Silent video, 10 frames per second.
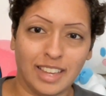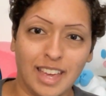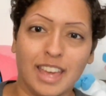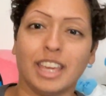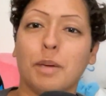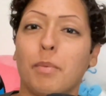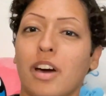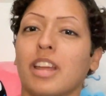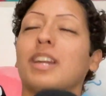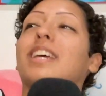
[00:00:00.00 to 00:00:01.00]
He
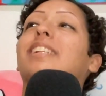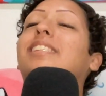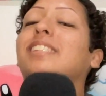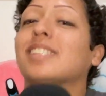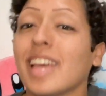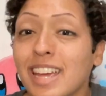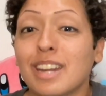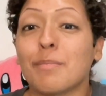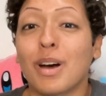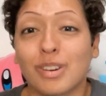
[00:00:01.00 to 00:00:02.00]
bought an insane
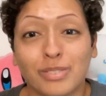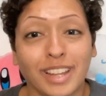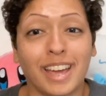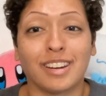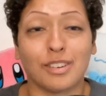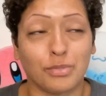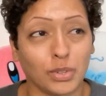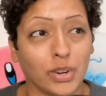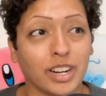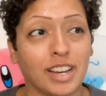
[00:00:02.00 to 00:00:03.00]
amount of land in
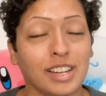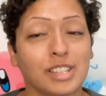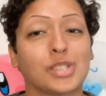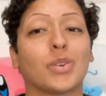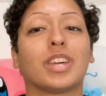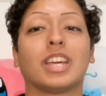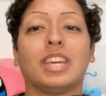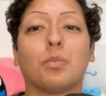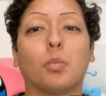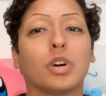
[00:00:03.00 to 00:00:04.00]
Florida so that he
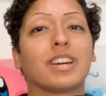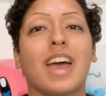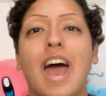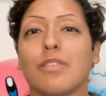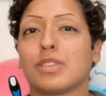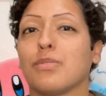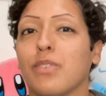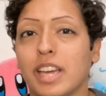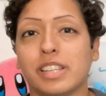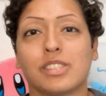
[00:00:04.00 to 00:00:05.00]
wouldn't have to
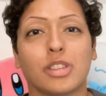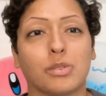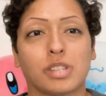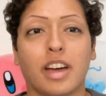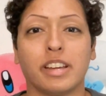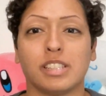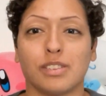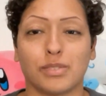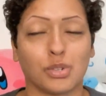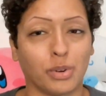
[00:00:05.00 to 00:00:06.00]
face those kinds
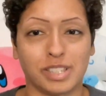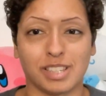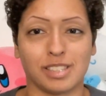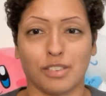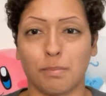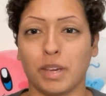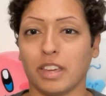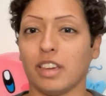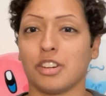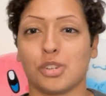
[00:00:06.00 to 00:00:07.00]
of choices of
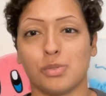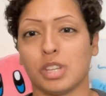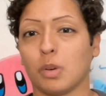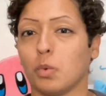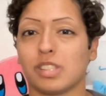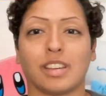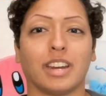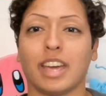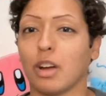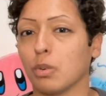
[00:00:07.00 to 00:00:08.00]
picking and choosing what's going to
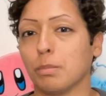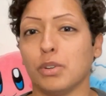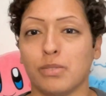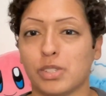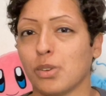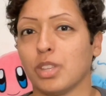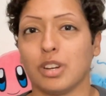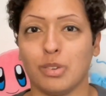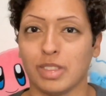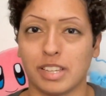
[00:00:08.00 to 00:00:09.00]
get removed so that
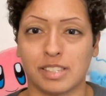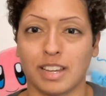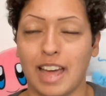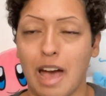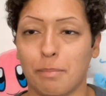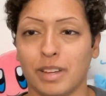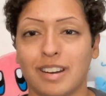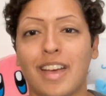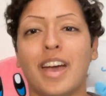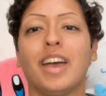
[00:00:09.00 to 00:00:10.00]
new things can happen.
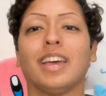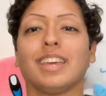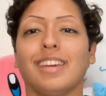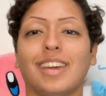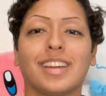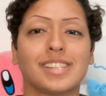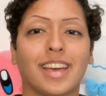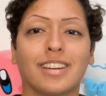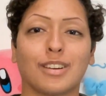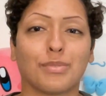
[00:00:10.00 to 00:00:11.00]
He
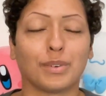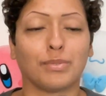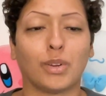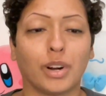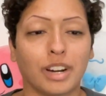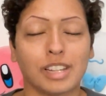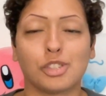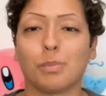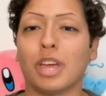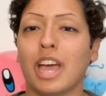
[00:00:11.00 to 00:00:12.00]
intended for Florida
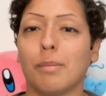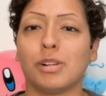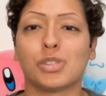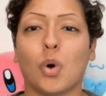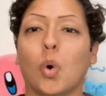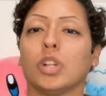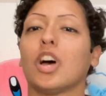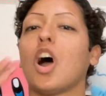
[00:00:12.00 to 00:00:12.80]
to be able to hold